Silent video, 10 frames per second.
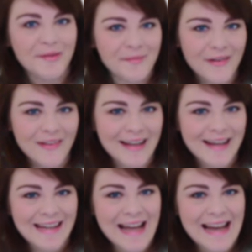Good
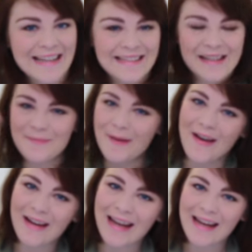morning, guys. Good
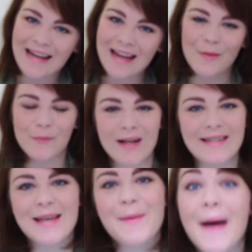morning.
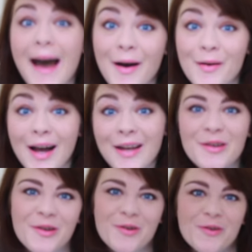What's up? How are
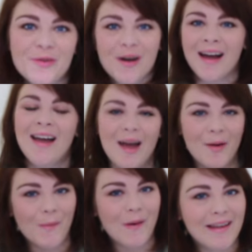you?
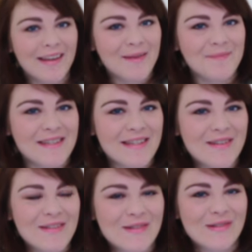Welcome
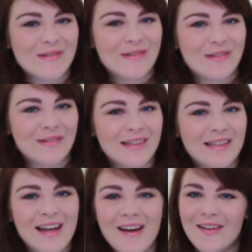to...
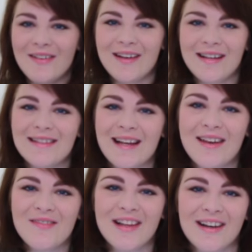No, it's
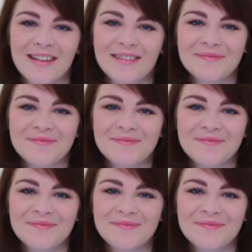not a vlog.